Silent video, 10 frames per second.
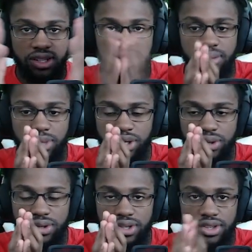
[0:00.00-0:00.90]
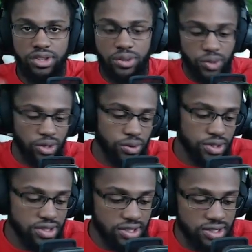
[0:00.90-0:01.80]
in the middle, and then we're
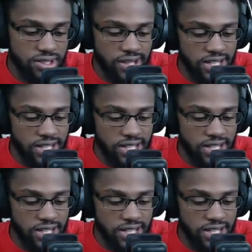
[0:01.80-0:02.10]
going to this last